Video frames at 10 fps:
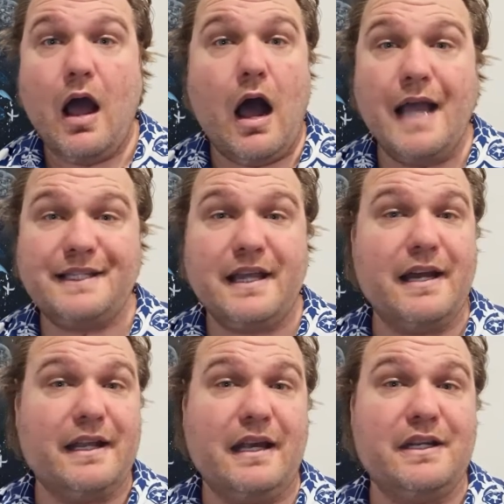I
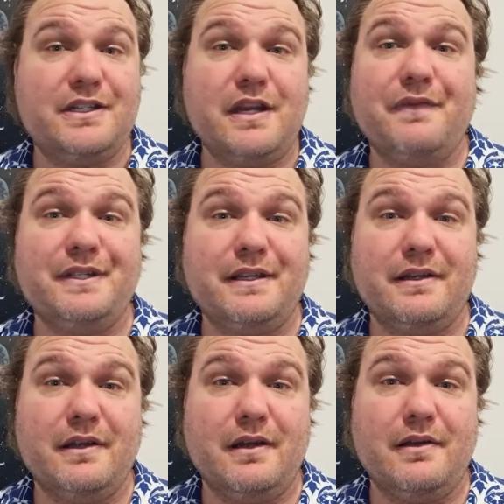started getting shivers
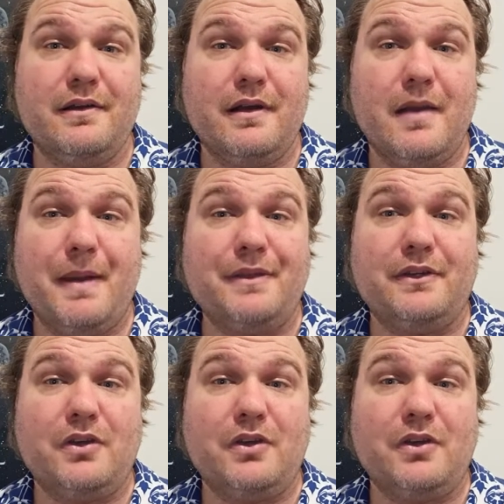about